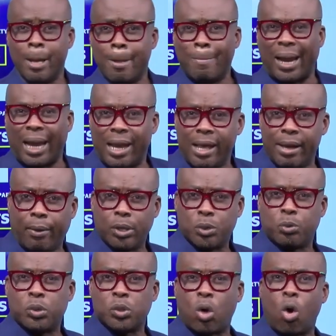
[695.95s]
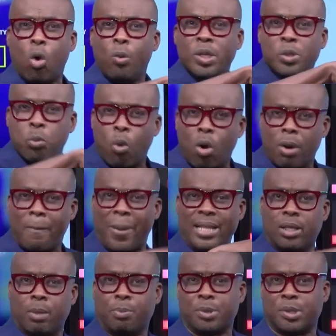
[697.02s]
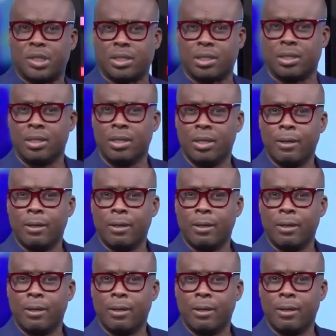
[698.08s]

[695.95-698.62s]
But Lagos was always won by the opposition.